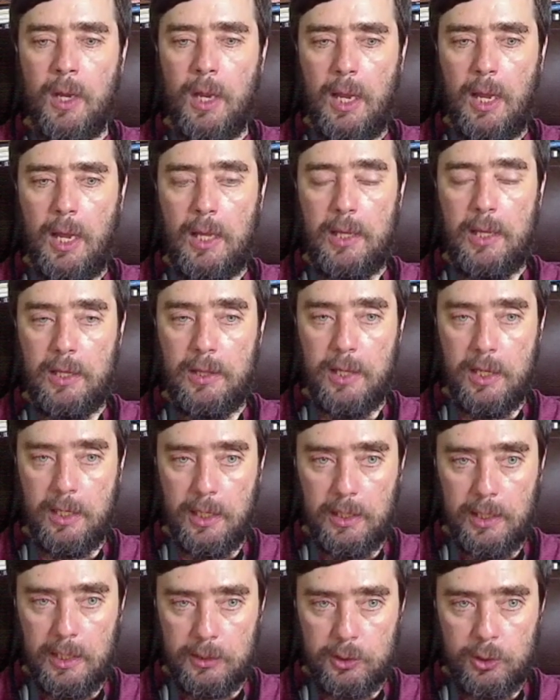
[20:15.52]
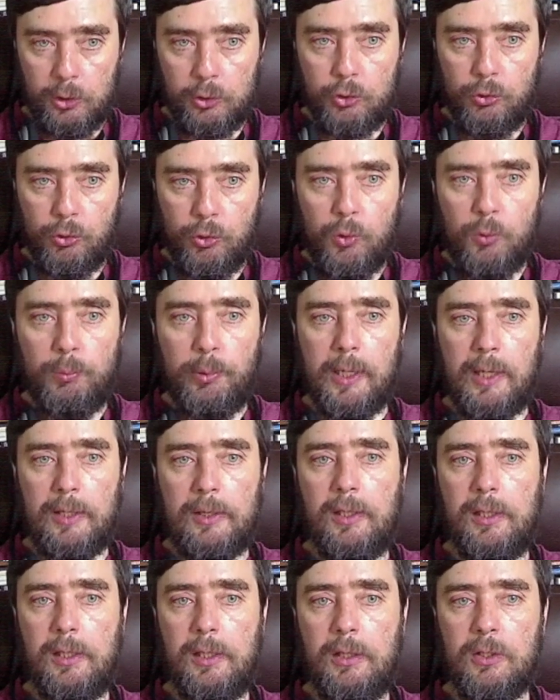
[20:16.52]
And, and, that, and that's all true, but I
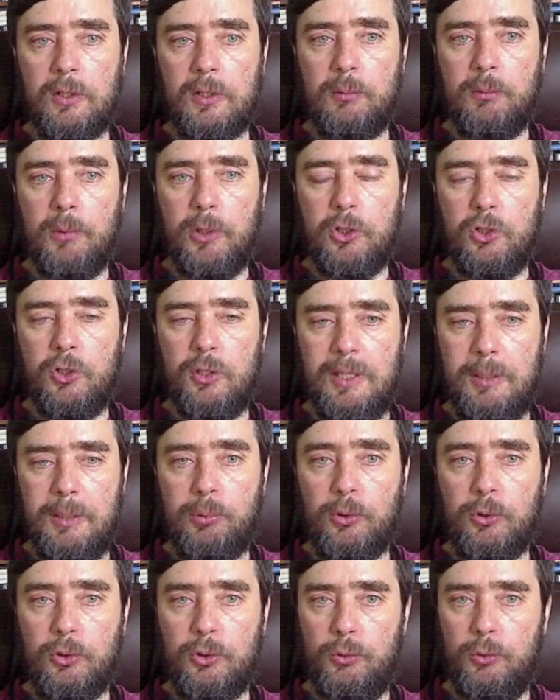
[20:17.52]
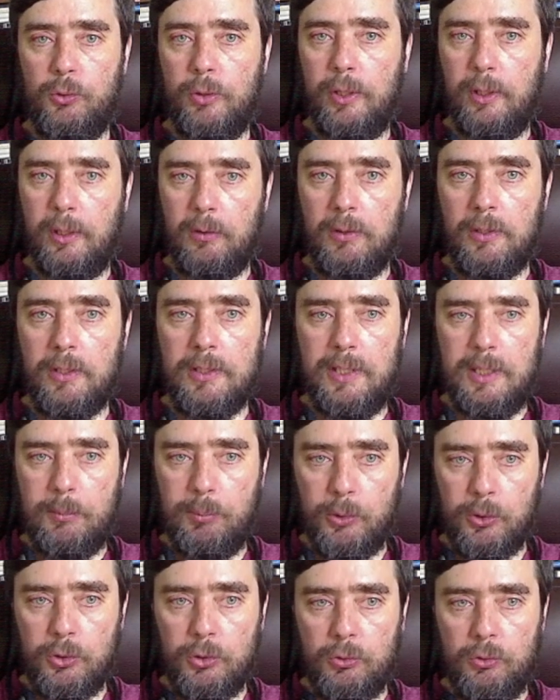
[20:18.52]
think there's a much deeper truth here. And the
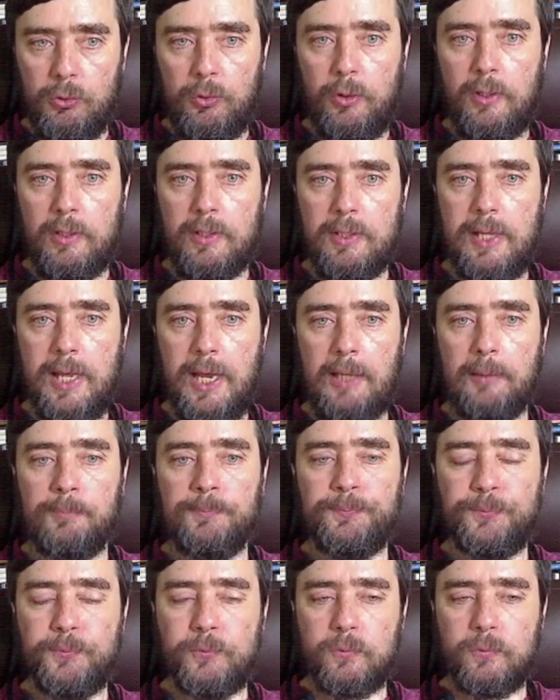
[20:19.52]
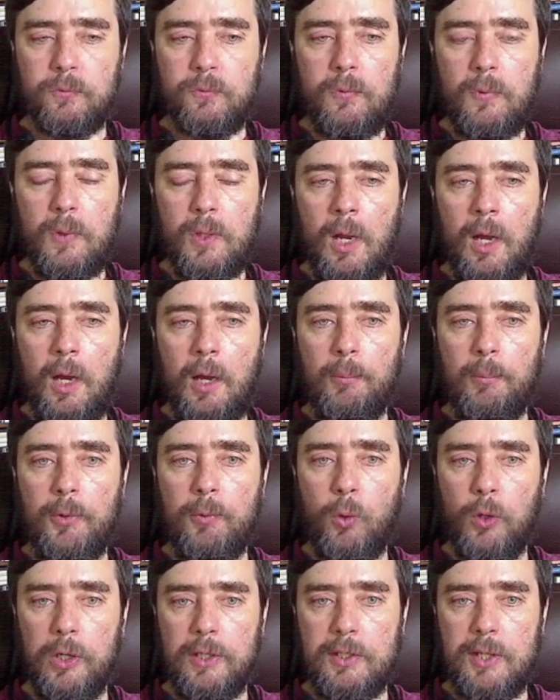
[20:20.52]
deeper truth is that Um,
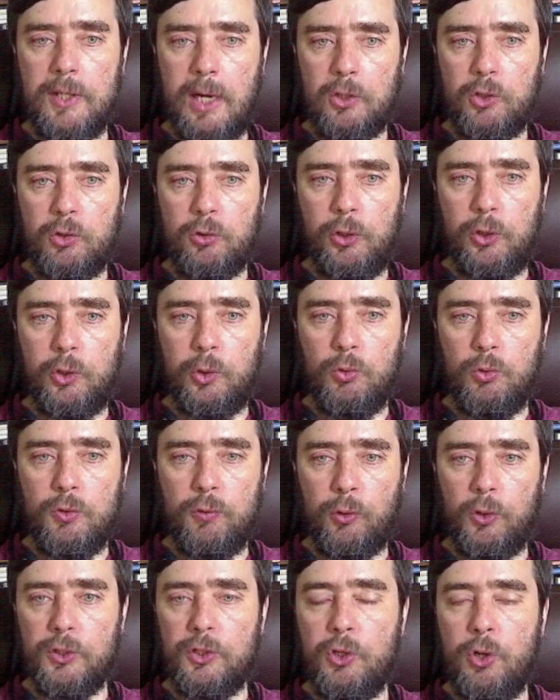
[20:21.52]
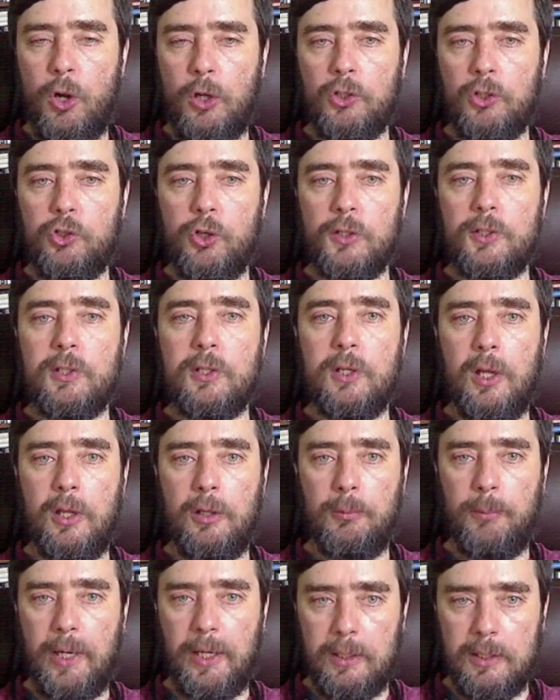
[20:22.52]
what it's actually used for, it's not just
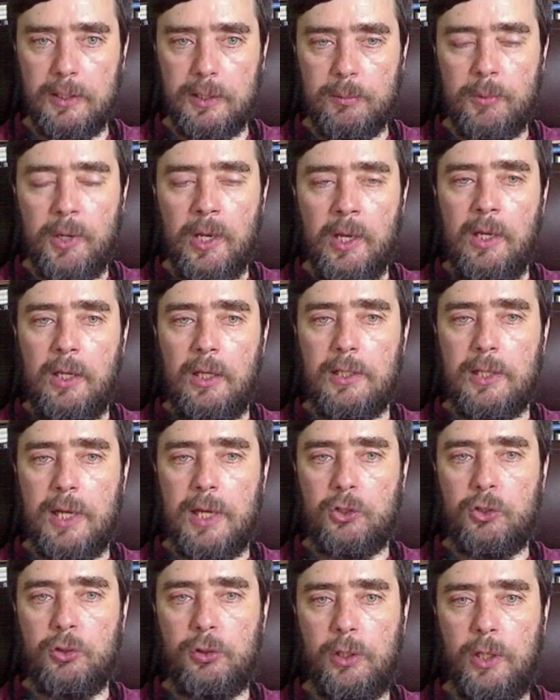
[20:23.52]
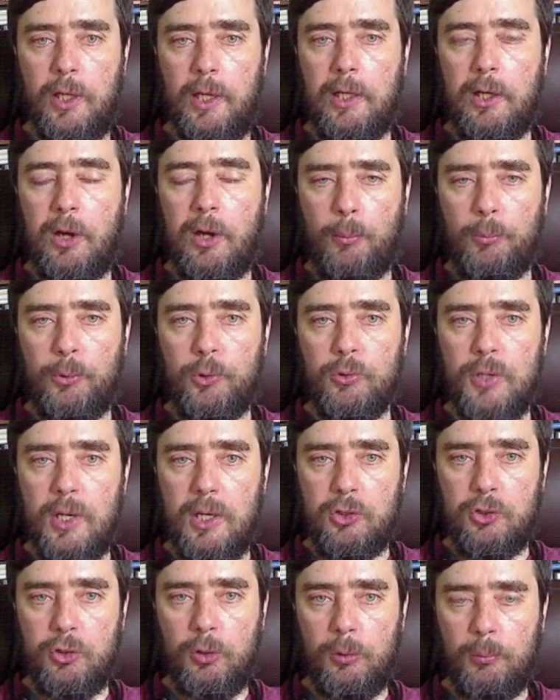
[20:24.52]
another mechanism. It's actually a
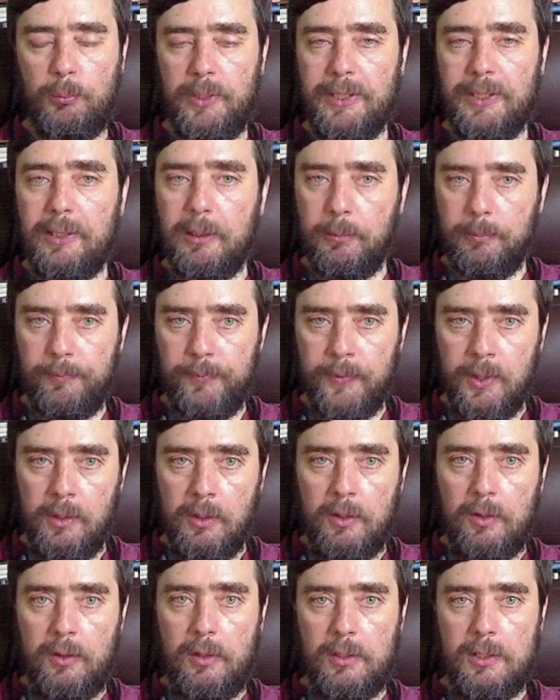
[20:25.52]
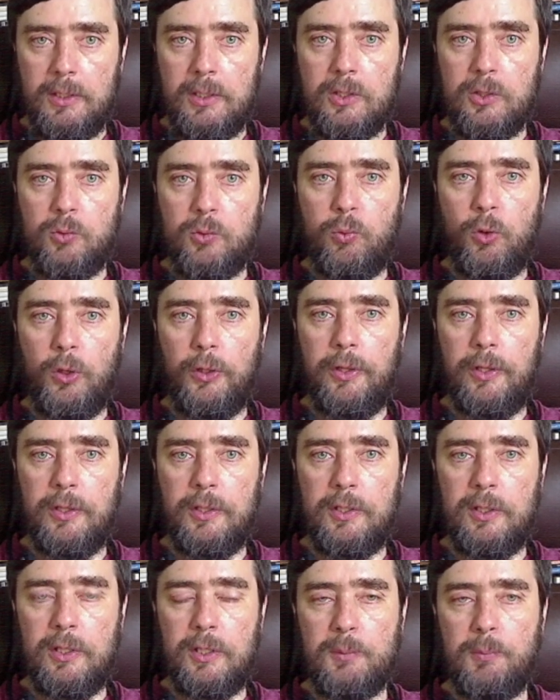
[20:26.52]
computational medium. Mm-hmm. This is what
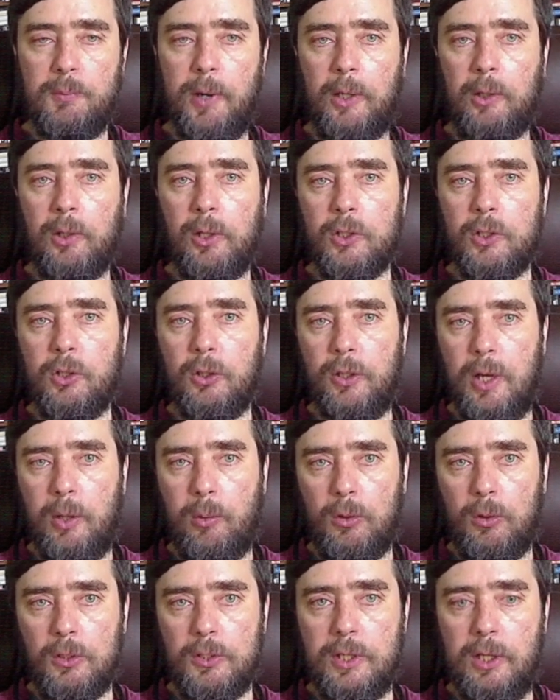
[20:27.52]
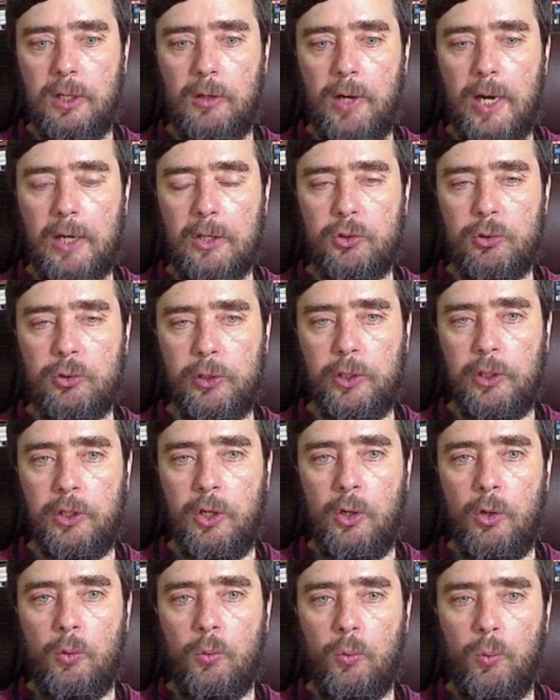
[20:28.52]
this, these bioelectric networks are actually
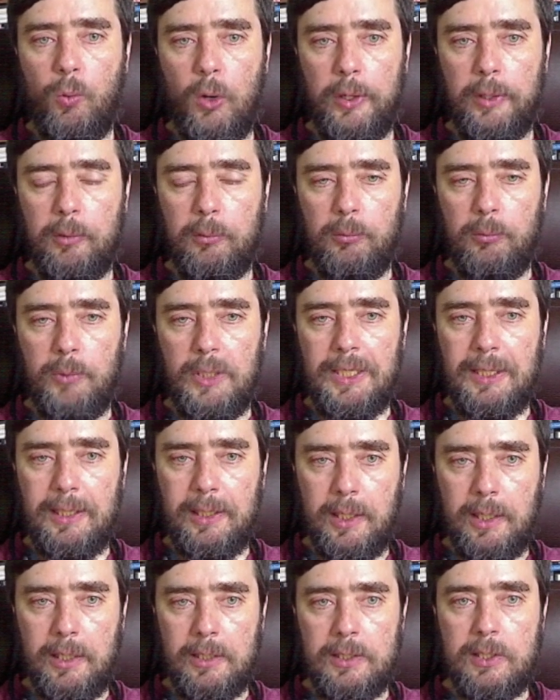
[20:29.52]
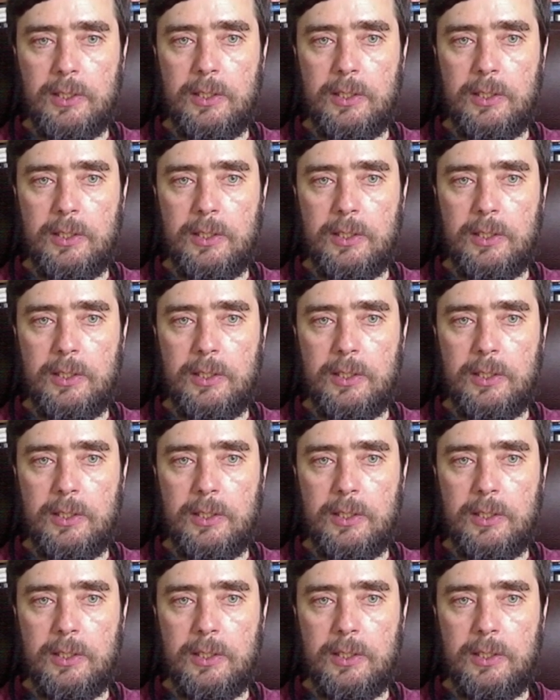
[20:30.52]
what mediates